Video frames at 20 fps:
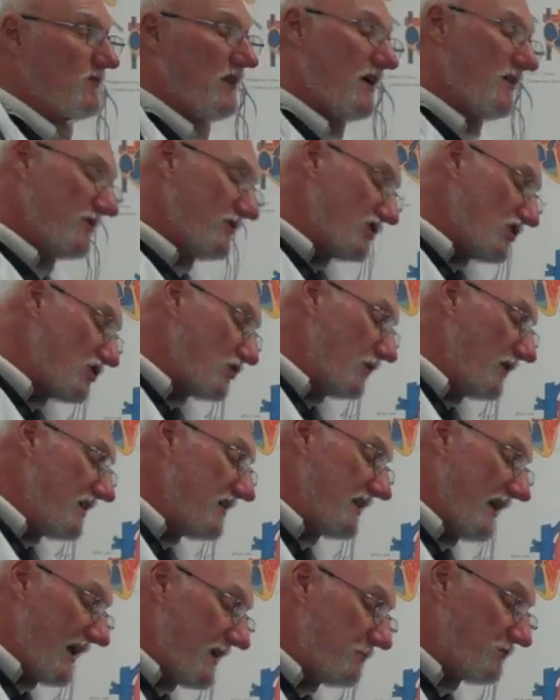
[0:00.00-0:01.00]
Now there's
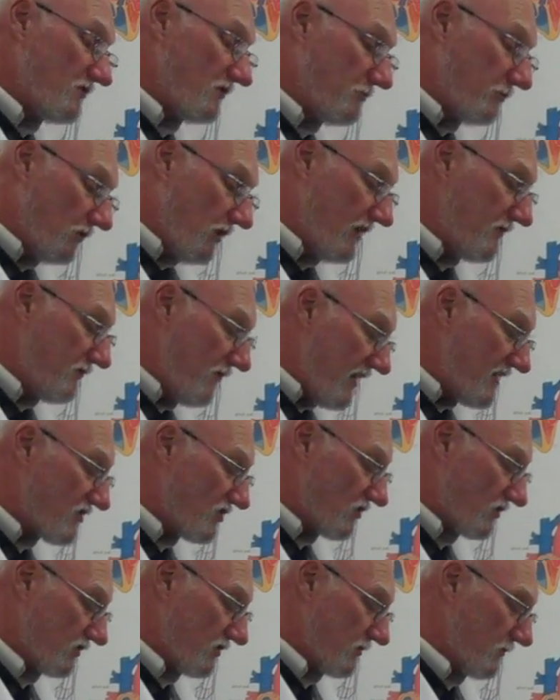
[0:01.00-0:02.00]
three types of blood
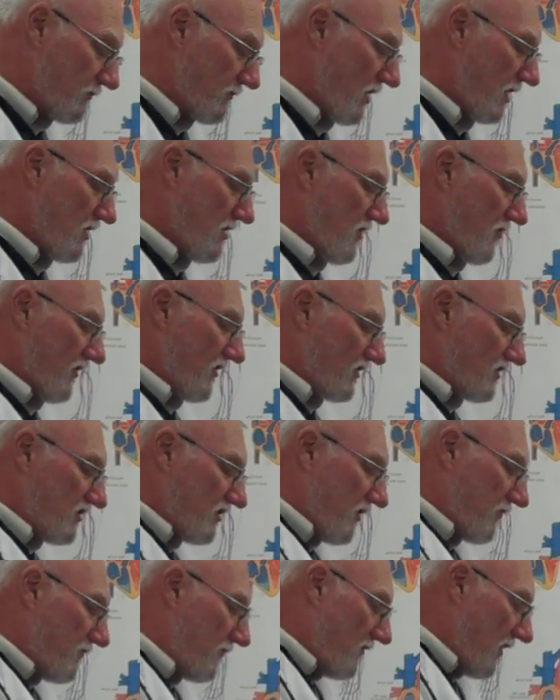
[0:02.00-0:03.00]
vessels.
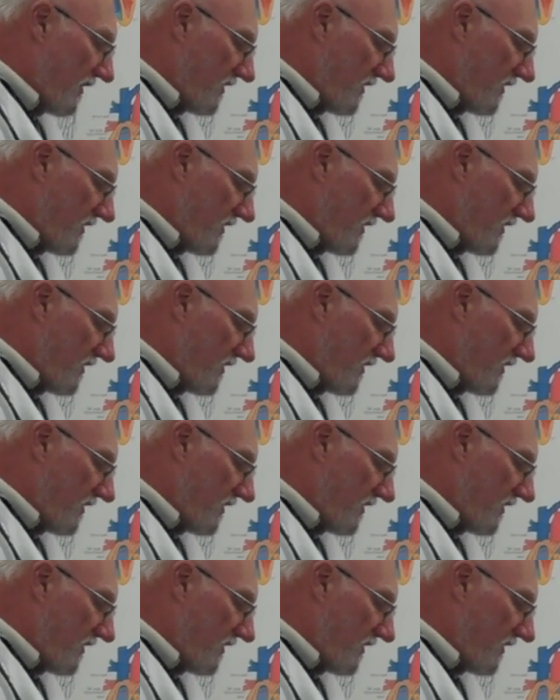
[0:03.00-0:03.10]
There's and